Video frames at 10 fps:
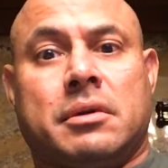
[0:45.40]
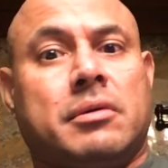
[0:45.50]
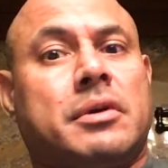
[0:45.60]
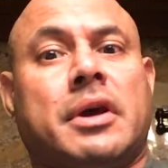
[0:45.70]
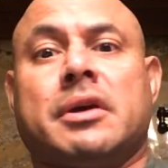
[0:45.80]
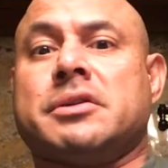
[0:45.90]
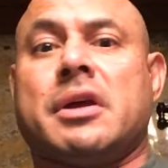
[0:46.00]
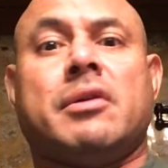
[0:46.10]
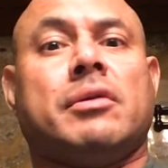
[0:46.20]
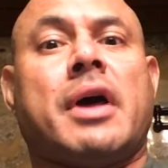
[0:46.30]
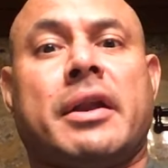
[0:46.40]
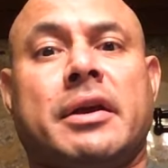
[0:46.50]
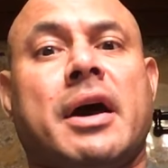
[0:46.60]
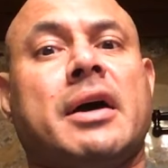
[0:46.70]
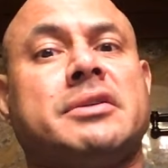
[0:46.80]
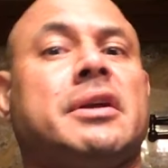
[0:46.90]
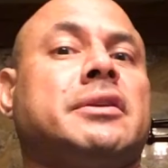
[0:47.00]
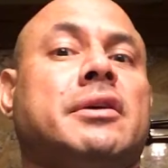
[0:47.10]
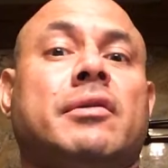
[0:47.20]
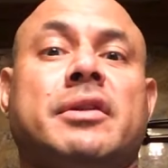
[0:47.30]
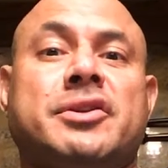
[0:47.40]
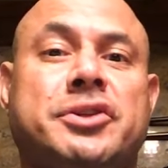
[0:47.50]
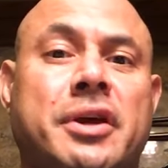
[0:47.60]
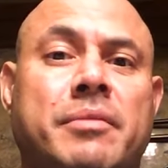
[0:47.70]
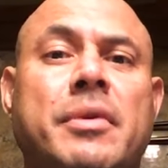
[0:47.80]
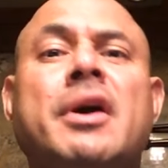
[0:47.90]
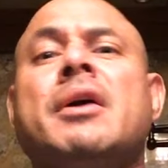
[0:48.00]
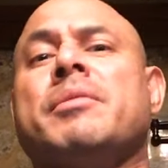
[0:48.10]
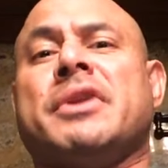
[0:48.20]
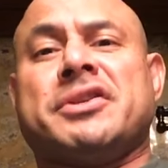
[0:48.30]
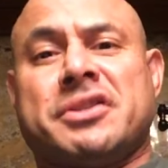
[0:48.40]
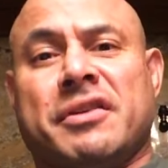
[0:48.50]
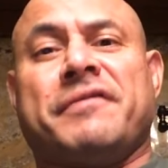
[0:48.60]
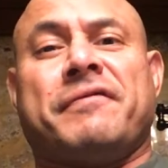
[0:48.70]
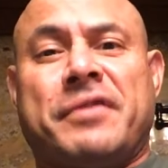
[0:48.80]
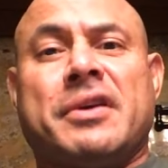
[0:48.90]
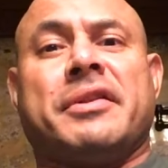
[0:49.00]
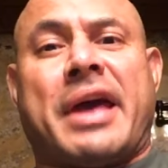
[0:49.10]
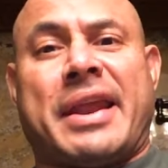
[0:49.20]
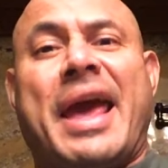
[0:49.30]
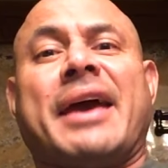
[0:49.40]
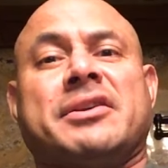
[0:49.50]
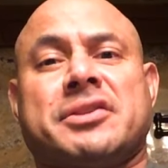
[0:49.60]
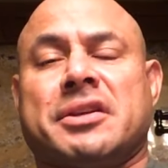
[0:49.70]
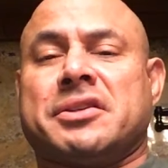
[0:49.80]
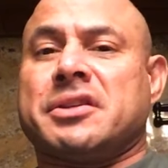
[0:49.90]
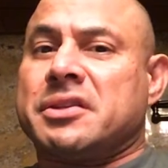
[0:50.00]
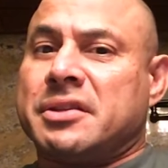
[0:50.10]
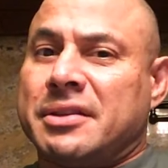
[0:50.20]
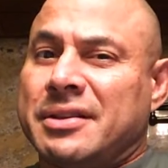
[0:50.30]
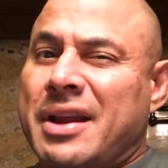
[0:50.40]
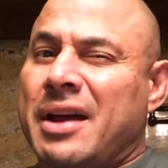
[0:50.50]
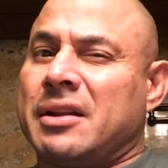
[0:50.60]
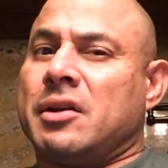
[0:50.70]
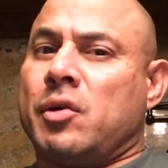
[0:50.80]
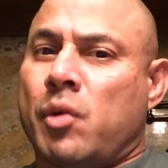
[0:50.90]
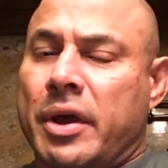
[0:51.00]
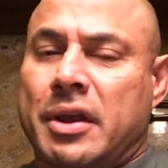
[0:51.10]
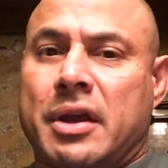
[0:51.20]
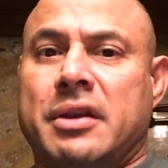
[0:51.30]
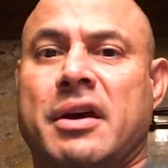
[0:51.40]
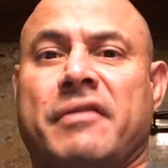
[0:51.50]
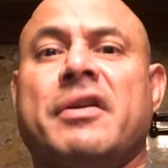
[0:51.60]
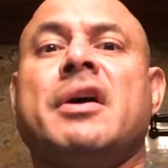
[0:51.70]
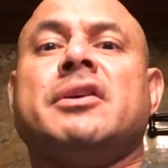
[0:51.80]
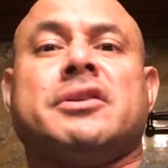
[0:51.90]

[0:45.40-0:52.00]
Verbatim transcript: Okay, because I know a lot of guys they like to go to the gym, but they still feel that angst. It's just not quite enough.